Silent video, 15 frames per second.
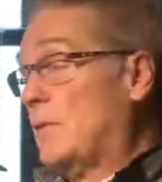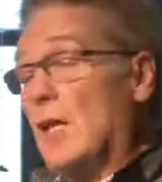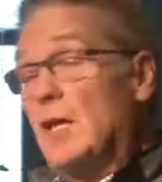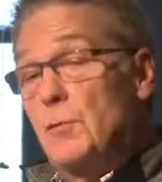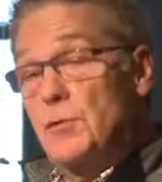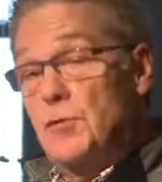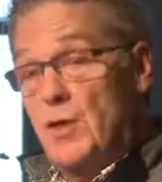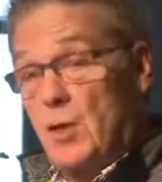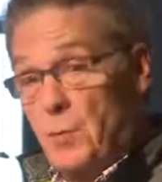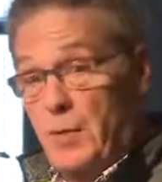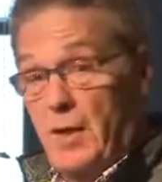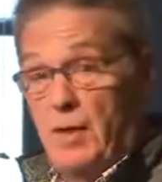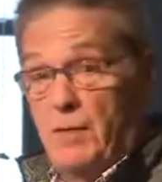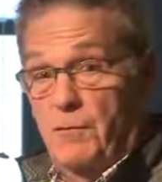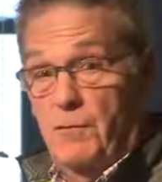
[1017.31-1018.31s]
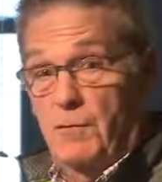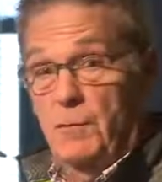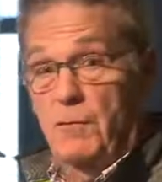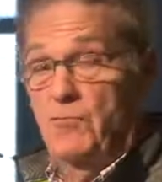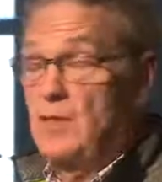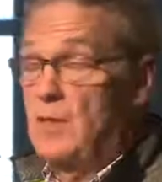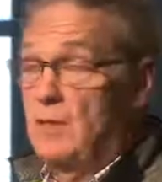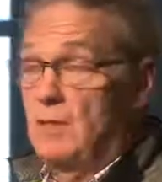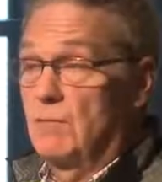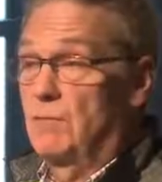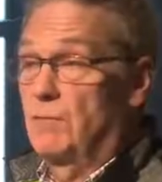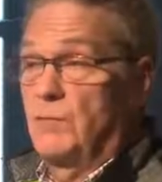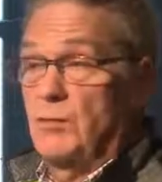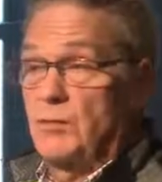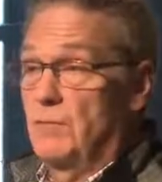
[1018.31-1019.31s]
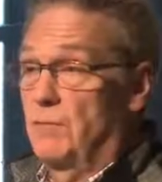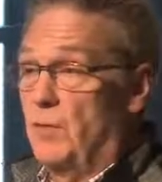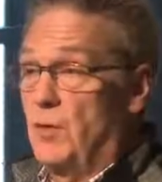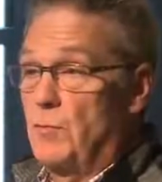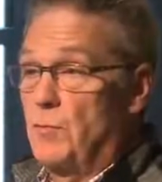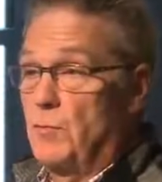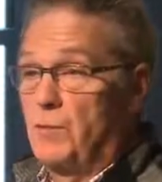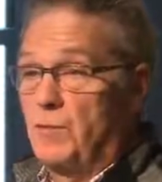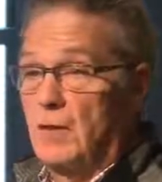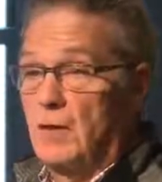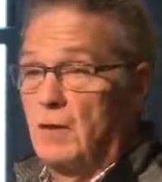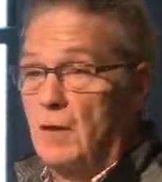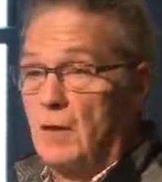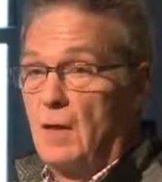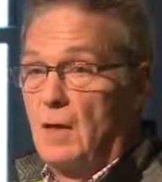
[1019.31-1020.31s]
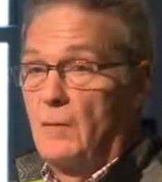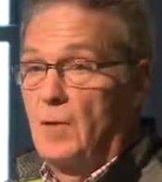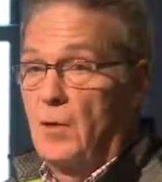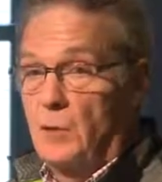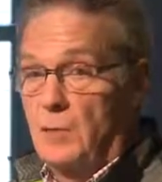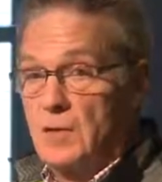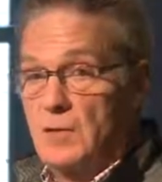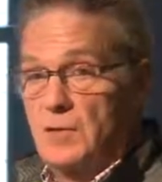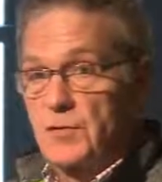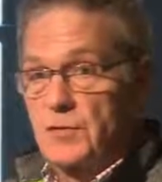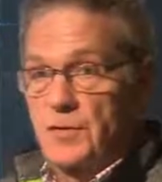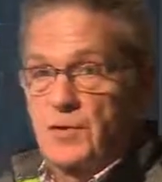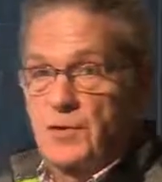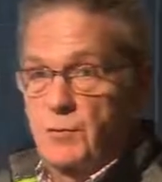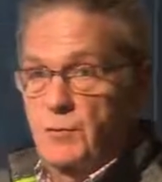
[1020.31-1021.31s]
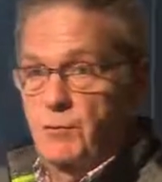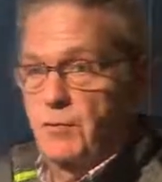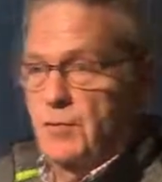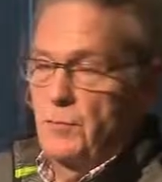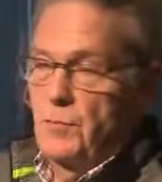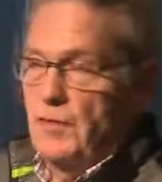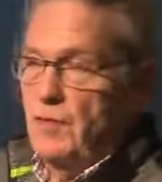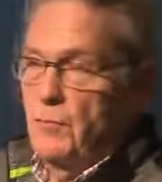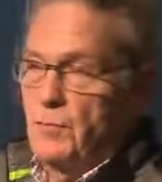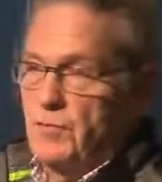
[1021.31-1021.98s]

And it was so powerful. It was really a, just a very moving moment, because this, to me,